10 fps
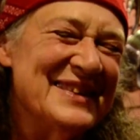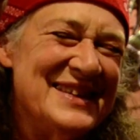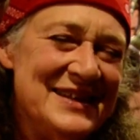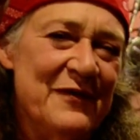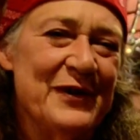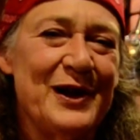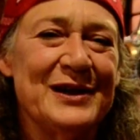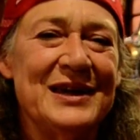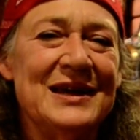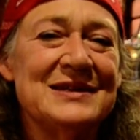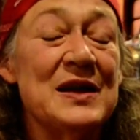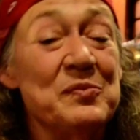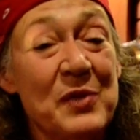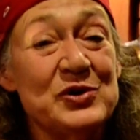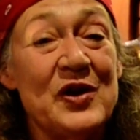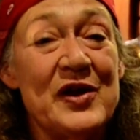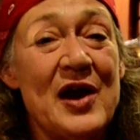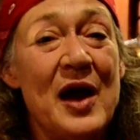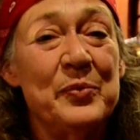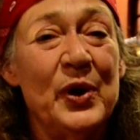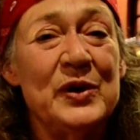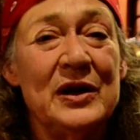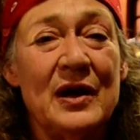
The difficulty is that most of the time protein